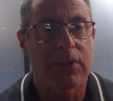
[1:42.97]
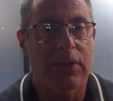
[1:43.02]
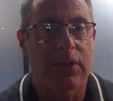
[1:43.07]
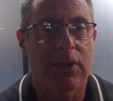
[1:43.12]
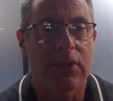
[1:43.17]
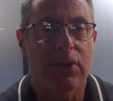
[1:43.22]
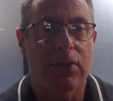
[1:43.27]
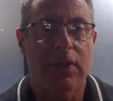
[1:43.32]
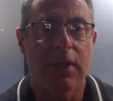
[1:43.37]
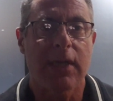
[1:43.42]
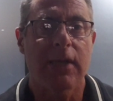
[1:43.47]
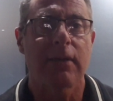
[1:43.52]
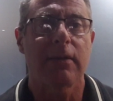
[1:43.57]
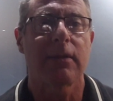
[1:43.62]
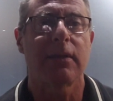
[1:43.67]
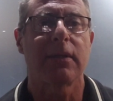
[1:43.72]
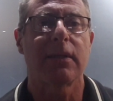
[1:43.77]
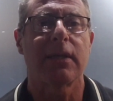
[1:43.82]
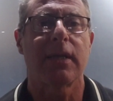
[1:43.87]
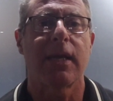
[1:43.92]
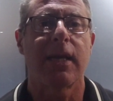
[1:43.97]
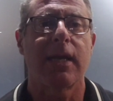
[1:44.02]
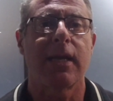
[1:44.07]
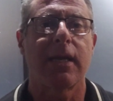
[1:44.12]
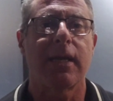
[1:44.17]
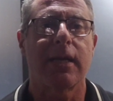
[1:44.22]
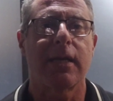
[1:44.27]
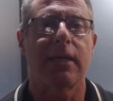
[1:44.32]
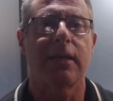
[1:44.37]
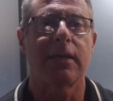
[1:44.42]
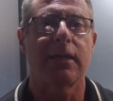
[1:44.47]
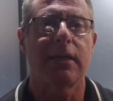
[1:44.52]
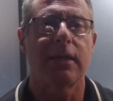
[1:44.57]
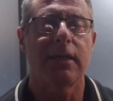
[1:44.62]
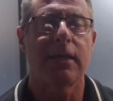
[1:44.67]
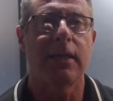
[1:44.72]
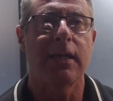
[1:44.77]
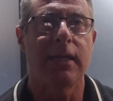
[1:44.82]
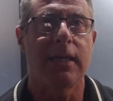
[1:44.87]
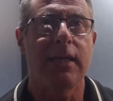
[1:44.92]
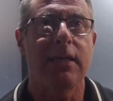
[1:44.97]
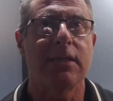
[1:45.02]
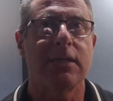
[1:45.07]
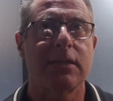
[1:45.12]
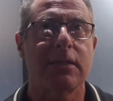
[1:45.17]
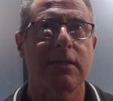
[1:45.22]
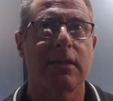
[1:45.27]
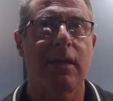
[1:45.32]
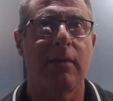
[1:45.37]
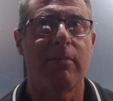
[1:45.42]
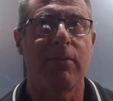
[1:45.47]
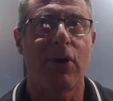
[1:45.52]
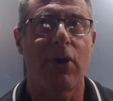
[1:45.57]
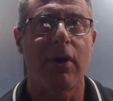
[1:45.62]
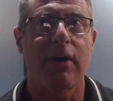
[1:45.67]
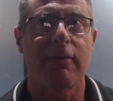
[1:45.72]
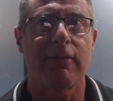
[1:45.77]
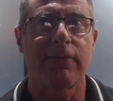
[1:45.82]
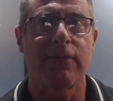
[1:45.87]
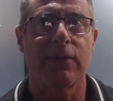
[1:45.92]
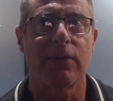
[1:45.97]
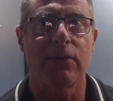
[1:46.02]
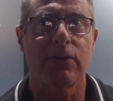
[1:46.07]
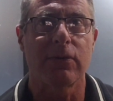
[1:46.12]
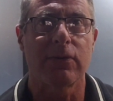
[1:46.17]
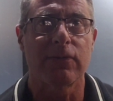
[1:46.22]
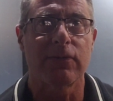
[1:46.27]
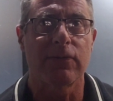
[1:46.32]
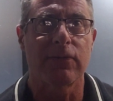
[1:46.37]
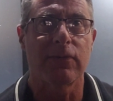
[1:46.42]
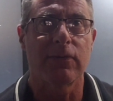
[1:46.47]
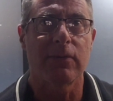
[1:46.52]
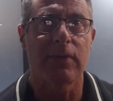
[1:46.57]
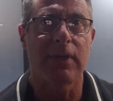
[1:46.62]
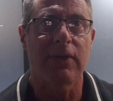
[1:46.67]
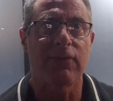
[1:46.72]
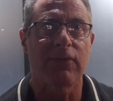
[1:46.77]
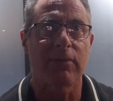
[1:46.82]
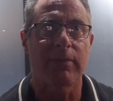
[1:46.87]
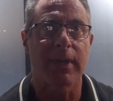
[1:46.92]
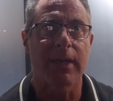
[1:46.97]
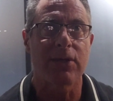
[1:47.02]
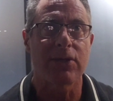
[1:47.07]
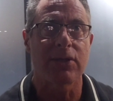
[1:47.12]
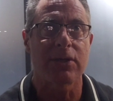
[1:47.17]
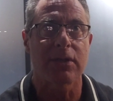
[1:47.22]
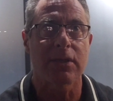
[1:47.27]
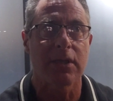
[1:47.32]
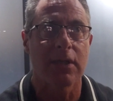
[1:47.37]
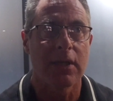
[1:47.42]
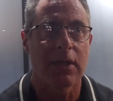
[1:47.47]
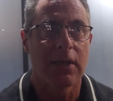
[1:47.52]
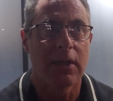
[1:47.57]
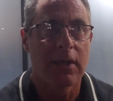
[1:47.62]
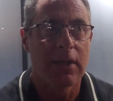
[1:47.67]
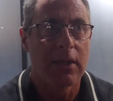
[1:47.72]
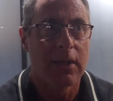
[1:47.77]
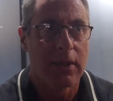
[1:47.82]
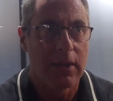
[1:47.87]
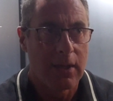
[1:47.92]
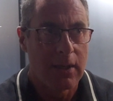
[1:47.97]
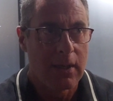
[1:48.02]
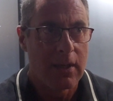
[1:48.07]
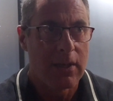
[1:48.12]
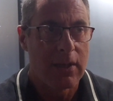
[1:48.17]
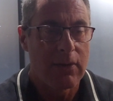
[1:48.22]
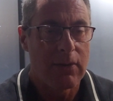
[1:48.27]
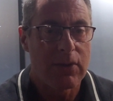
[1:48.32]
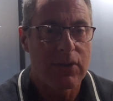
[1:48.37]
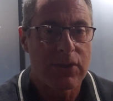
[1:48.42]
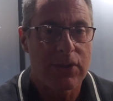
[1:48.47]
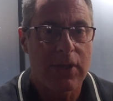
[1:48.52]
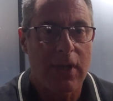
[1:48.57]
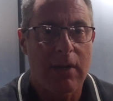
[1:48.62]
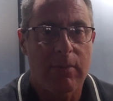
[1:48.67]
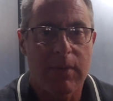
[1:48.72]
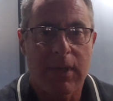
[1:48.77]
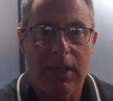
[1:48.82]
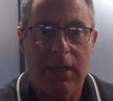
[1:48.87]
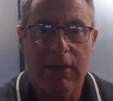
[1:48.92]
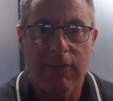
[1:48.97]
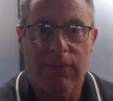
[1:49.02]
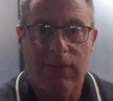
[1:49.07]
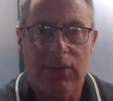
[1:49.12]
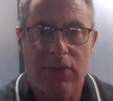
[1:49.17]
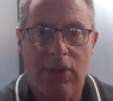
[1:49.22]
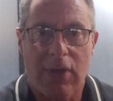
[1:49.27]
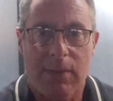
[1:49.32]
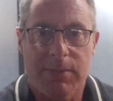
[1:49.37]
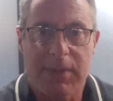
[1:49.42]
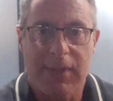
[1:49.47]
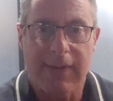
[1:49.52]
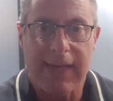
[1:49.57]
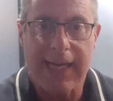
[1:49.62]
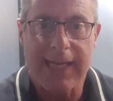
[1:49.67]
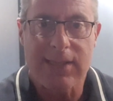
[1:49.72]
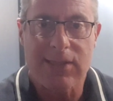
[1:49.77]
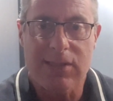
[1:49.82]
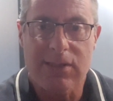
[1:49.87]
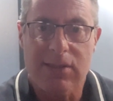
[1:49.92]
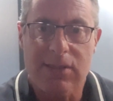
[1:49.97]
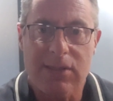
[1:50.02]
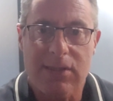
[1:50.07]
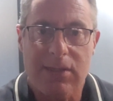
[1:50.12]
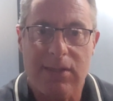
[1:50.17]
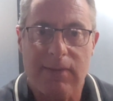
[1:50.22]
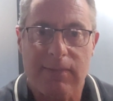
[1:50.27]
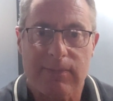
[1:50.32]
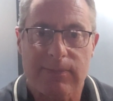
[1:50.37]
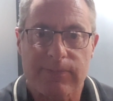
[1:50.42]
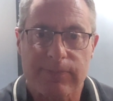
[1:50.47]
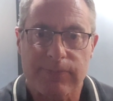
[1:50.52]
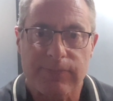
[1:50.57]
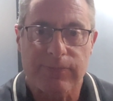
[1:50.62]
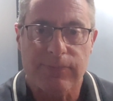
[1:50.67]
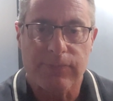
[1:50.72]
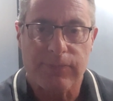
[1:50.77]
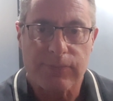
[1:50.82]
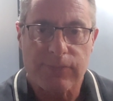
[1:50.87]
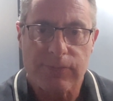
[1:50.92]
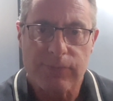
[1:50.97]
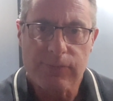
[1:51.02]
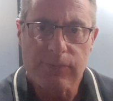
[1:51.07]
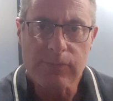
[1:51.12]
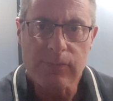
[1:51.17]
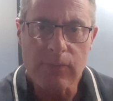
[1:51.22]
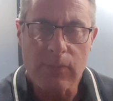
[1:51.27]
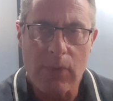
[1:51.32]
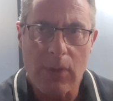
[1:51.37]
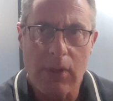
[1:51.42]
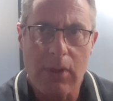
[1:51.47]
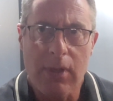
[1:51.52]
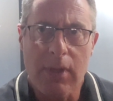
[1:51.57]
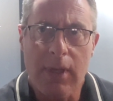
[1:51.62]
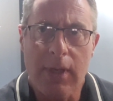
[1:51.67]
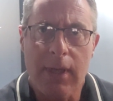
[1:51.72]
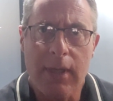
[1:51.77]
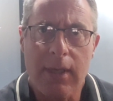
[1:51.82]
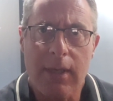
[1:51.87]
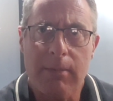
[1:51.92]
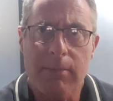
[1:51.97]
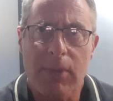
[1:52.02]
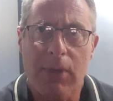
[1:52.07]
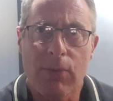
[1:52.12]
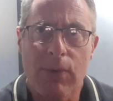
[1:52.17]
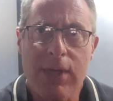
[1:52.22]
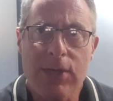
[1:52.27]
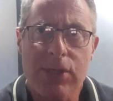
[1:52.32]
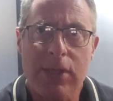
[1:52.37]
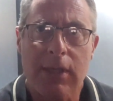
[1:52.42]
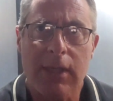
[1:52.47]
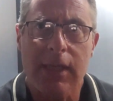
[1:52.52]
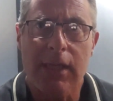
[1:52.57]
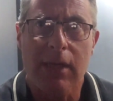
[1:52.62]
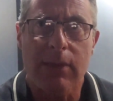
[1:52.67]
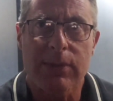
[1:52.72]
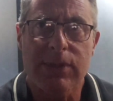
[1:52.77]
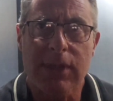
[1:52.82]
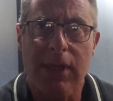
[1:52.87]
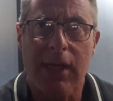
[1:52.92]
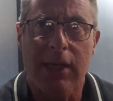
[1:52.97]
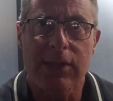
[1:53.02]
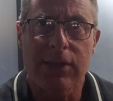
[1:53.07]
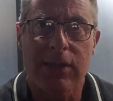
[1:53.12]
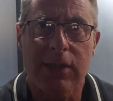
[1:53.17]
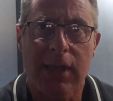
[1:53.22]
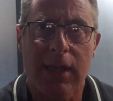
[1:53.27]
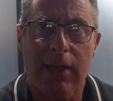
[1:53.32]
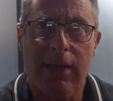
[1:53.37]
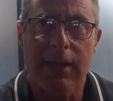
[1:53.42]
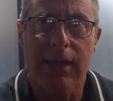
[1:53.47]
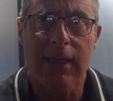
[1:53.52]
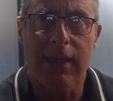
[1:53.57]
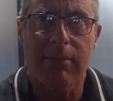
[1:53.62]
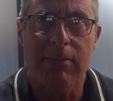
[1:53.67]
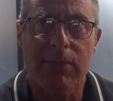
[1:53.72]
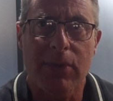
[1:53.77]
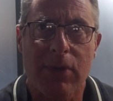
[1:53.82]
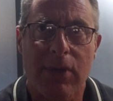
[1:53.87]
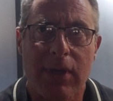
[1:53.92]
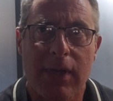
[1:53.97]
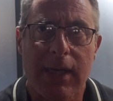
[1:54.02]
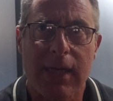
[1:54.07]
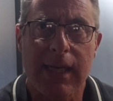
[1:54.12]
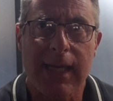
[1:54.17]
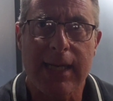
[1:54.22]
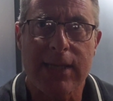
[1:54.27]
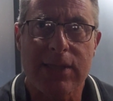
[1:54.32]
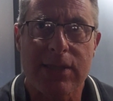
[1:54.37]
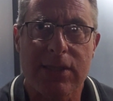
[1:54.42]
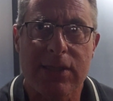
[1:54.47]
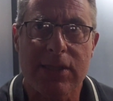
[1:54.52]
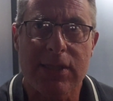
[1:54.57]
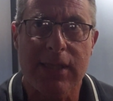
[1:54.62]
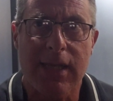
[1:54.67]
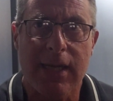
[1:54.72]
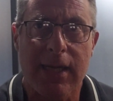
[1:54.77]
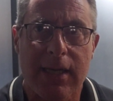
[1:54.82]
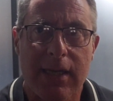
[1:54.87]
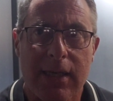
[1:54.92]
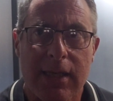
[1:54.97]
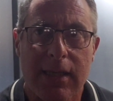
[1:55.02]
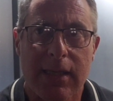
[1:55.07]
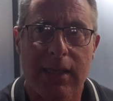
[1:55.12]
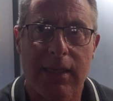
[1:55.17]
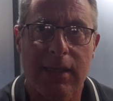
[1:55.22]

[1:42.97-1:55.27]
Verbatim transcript: surgery, and it is a minefield of information. There is so many different types of lenses. Um, originally I was going to go and get my lenses done